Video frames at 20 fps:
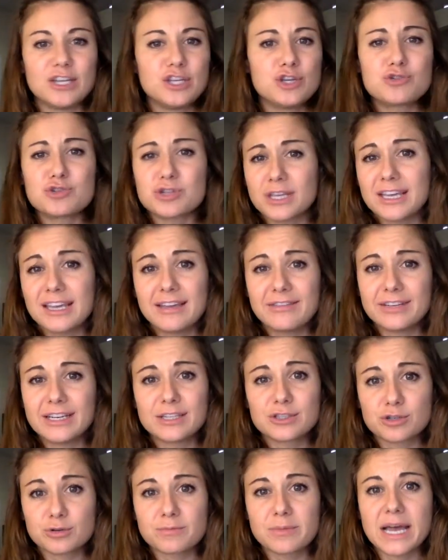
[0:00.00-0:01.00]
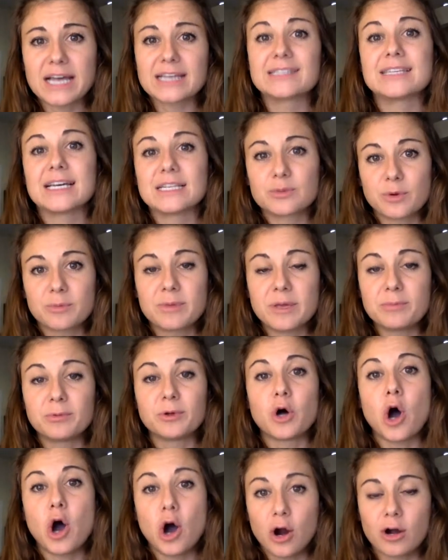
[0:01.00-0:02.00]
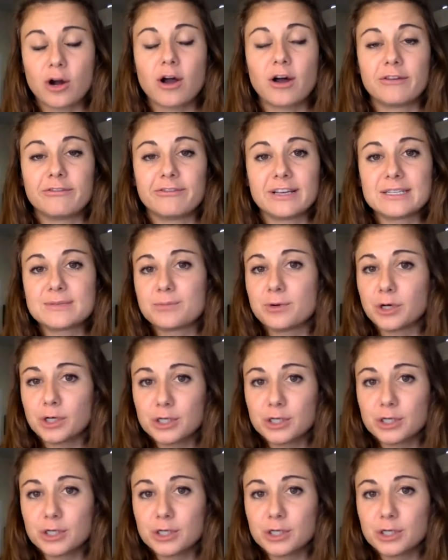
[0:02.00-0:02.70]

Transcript: Usually evenings are best. That's when people are on Facebook.